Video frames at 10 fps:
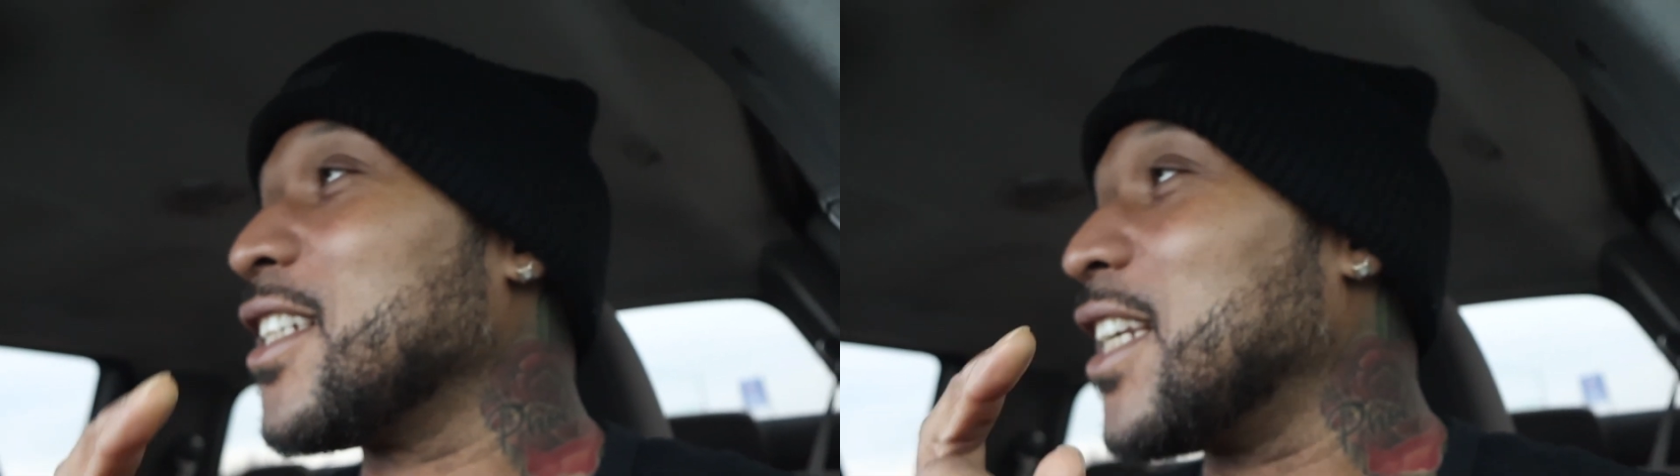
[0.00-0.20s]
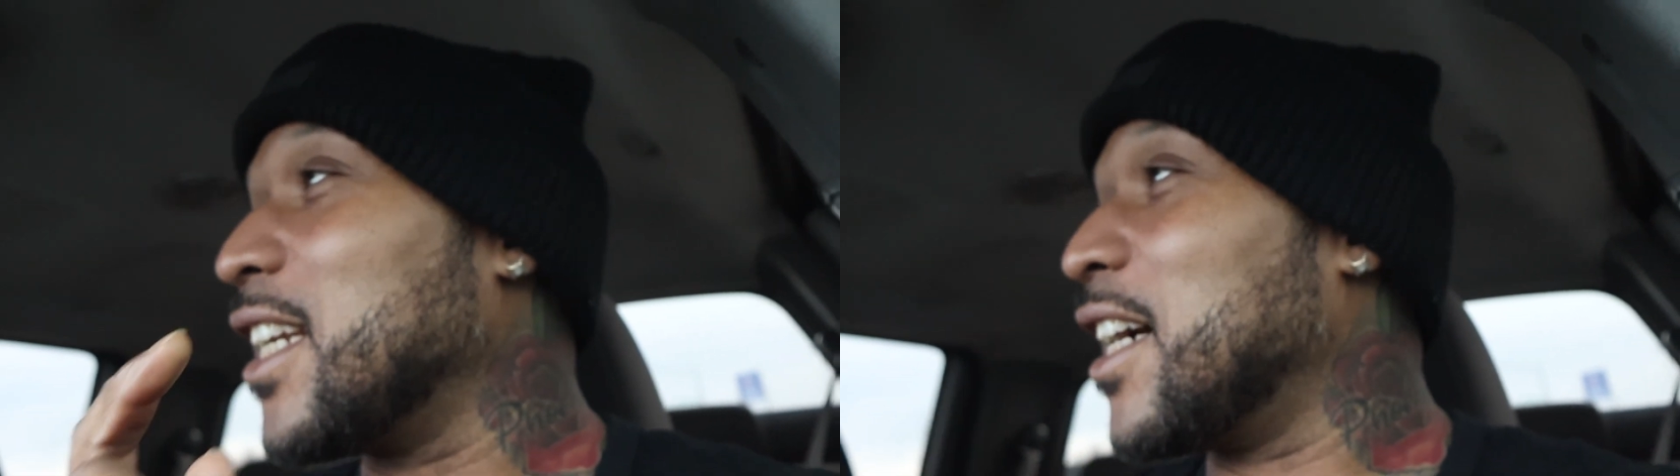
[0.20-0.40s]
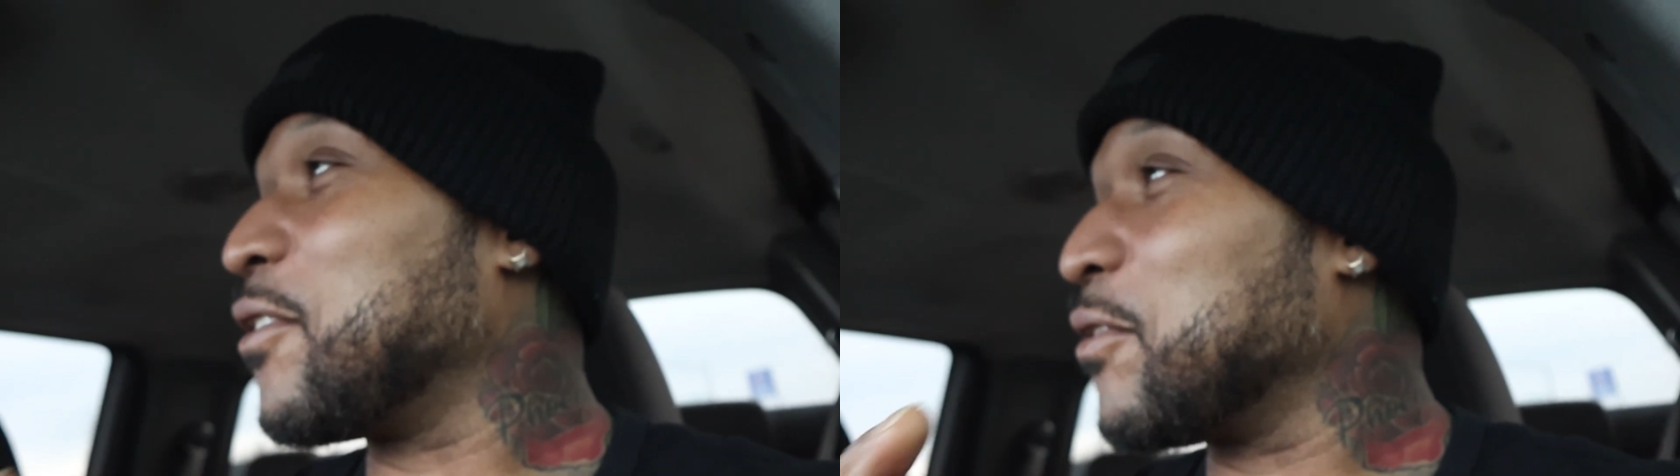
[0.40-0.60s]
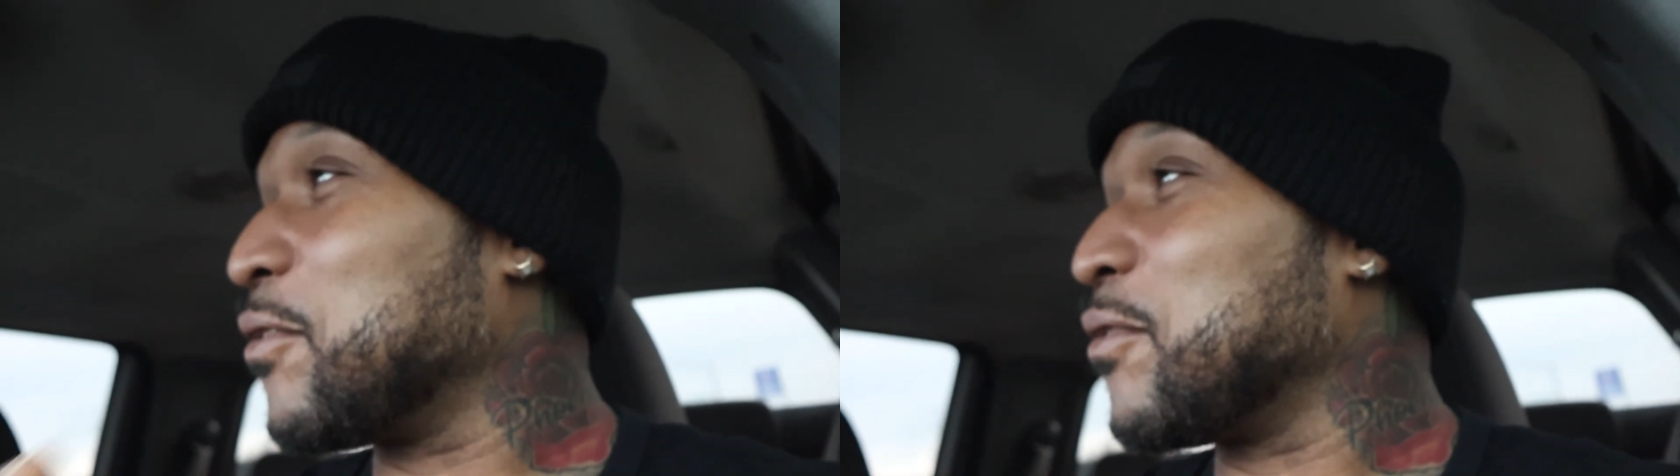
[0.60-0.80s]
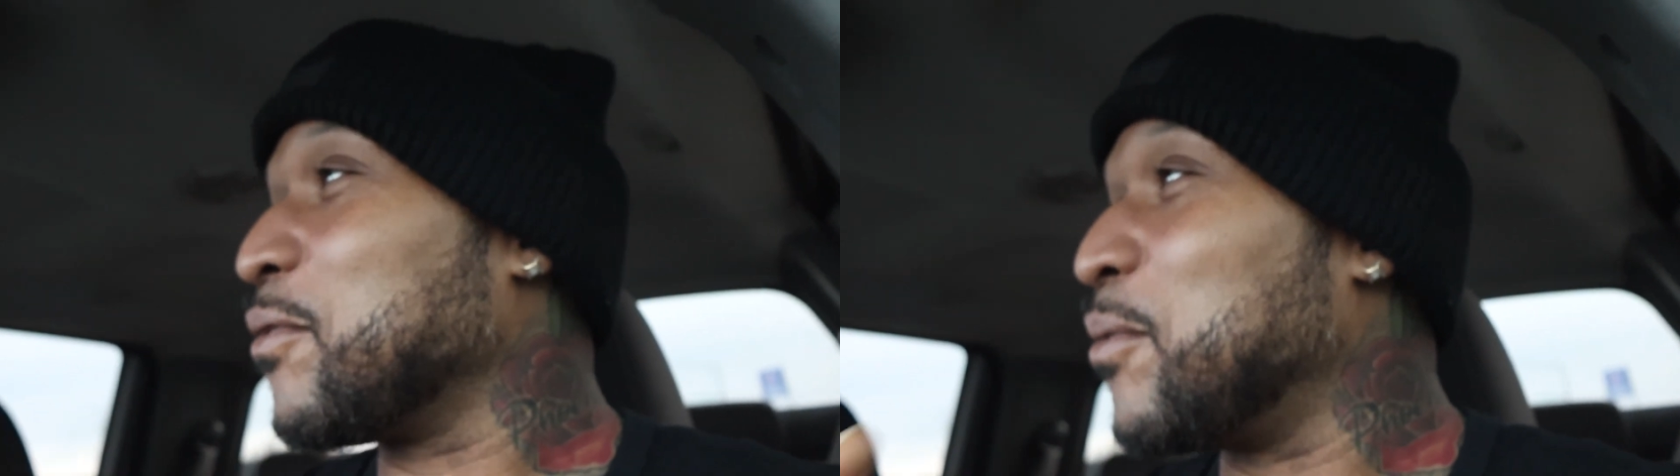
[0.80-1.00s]
that I
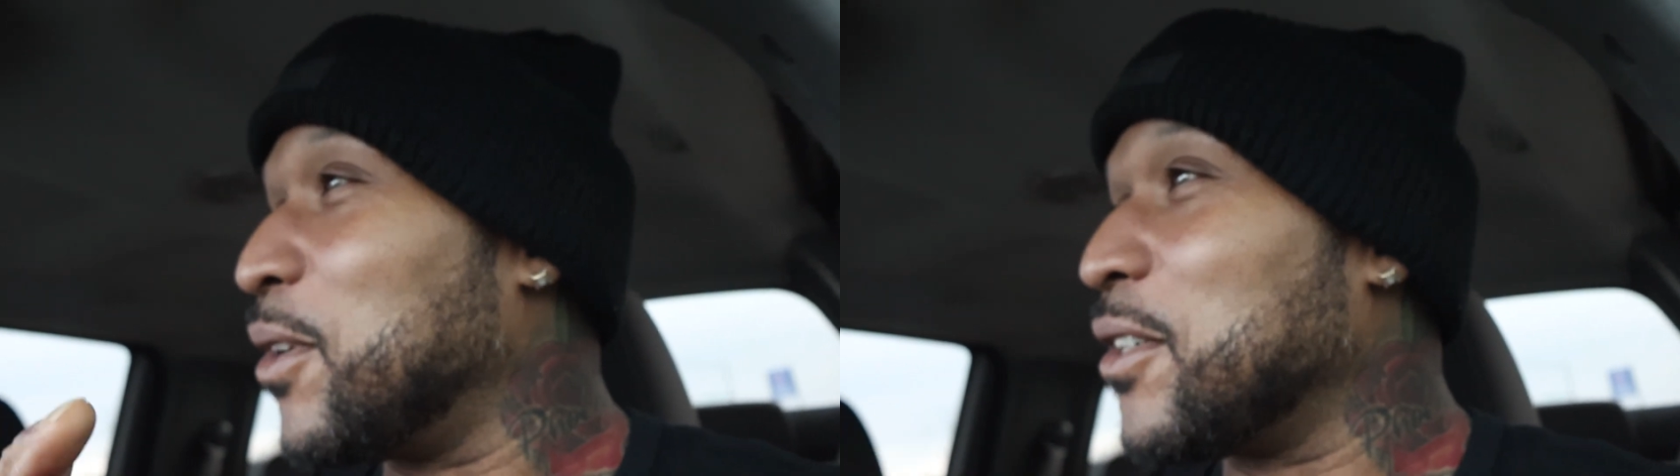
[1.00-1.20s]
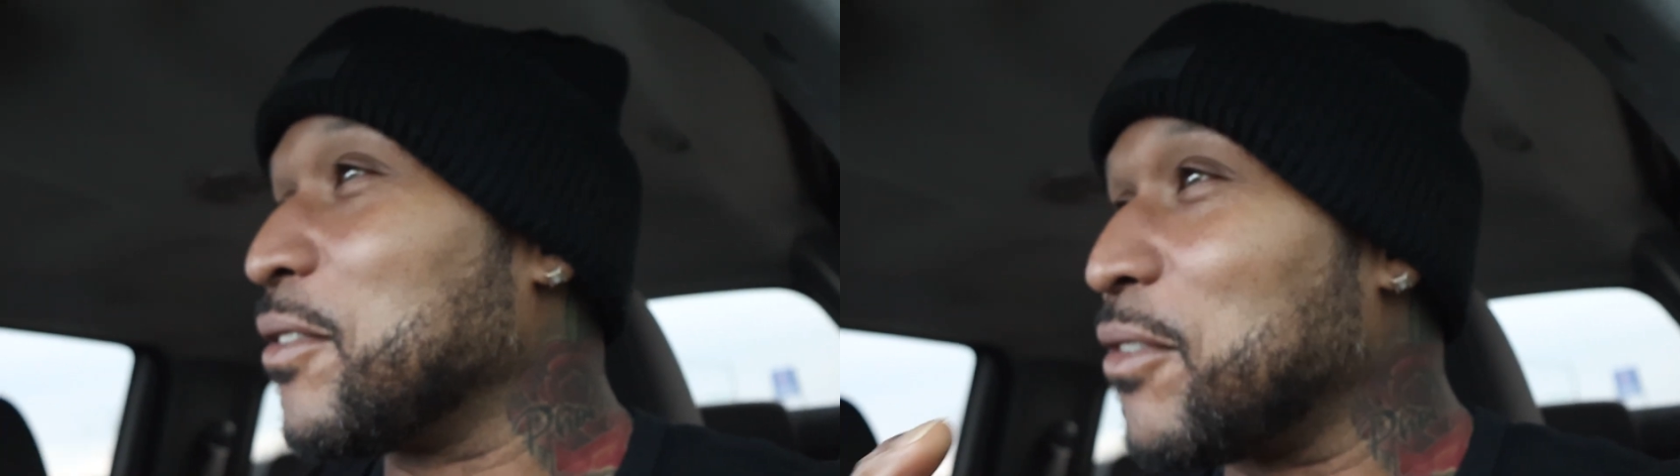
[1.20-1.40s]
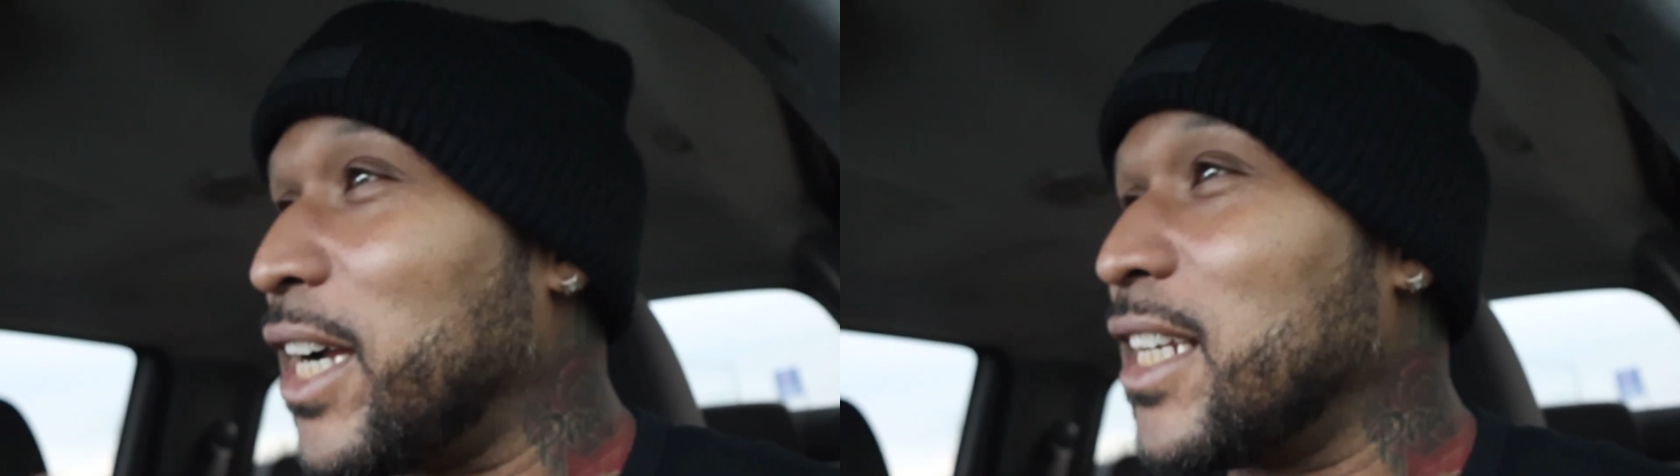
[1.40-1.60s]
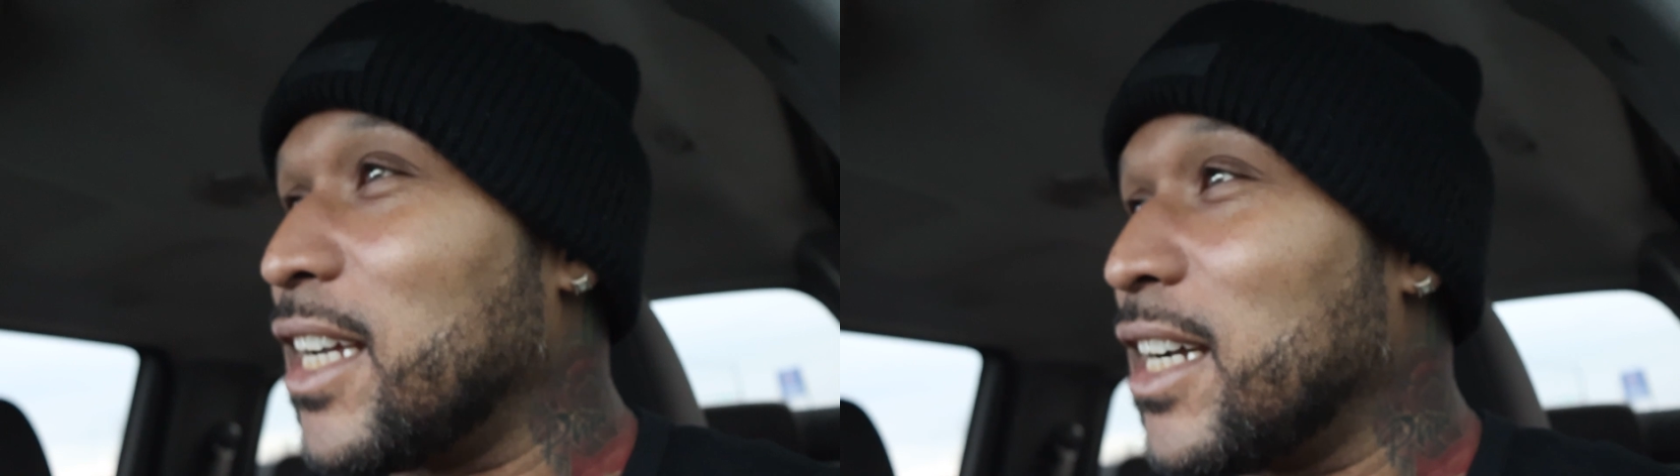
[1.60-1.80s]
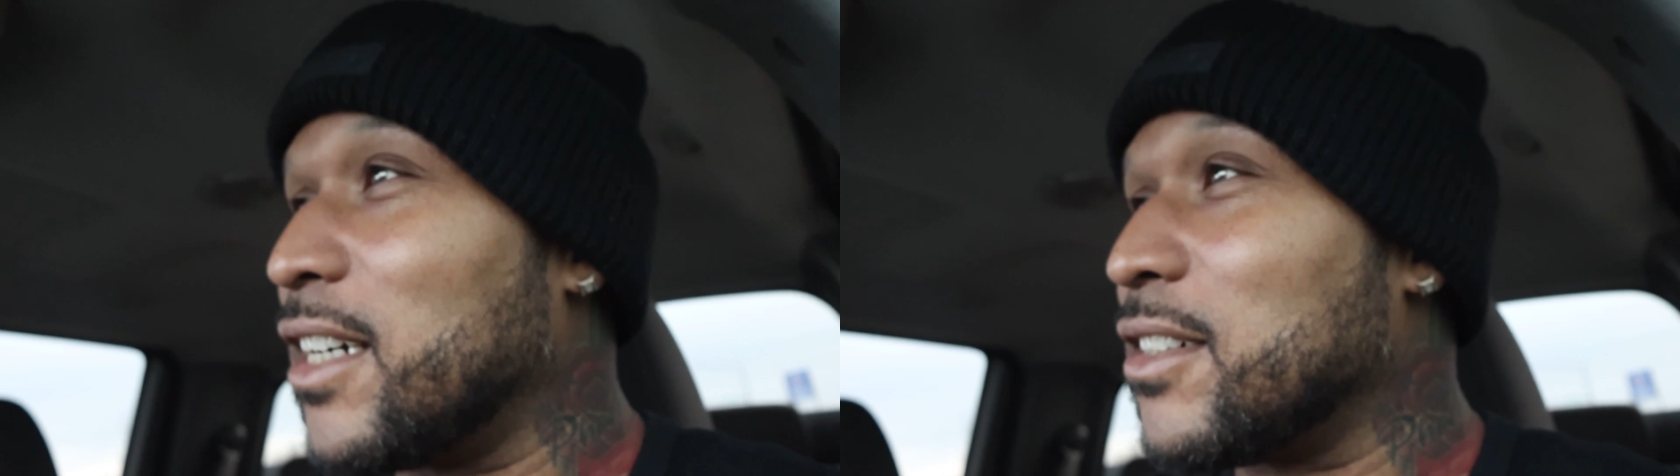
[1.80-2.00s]
want right
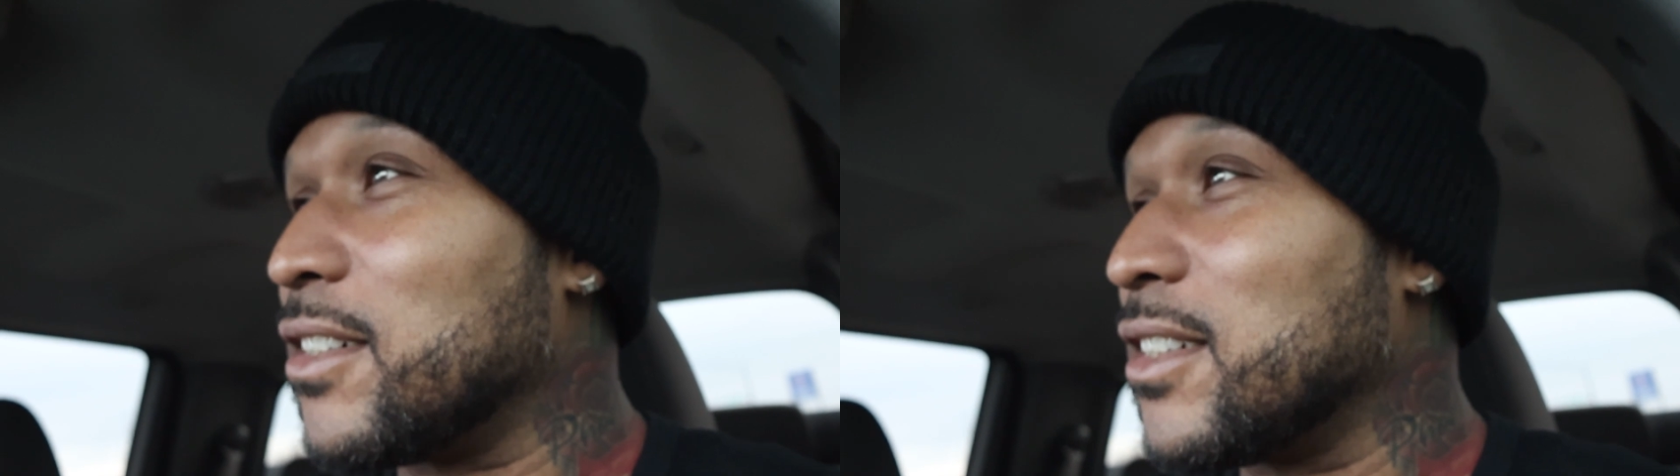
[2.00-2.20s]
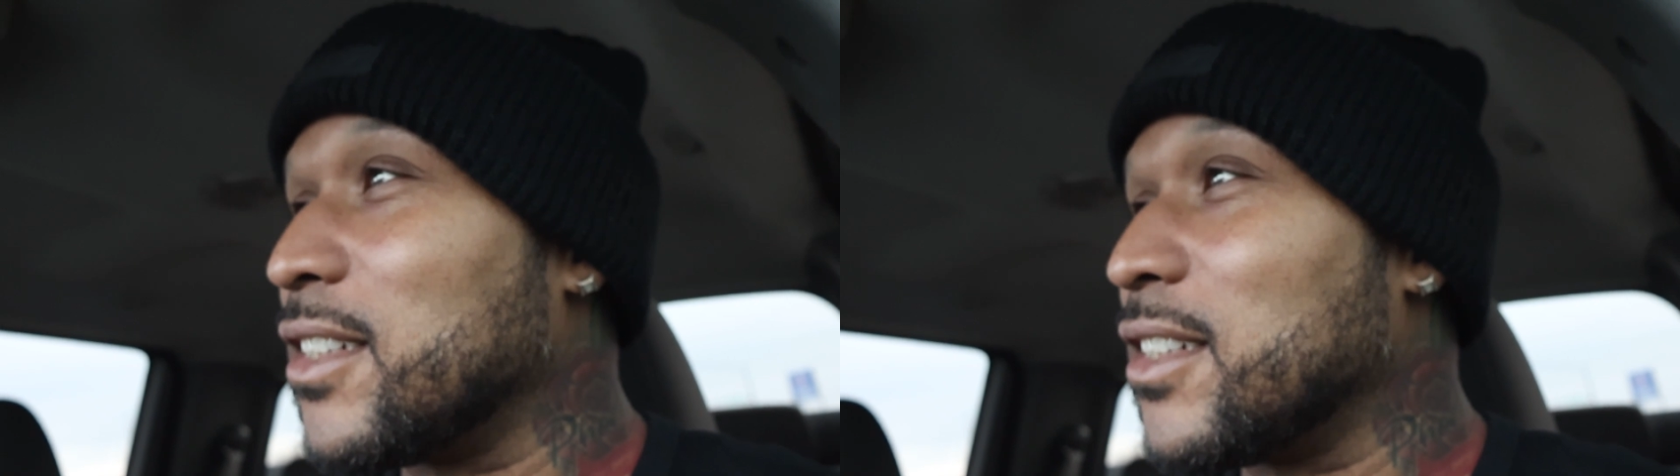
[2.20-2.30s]
now,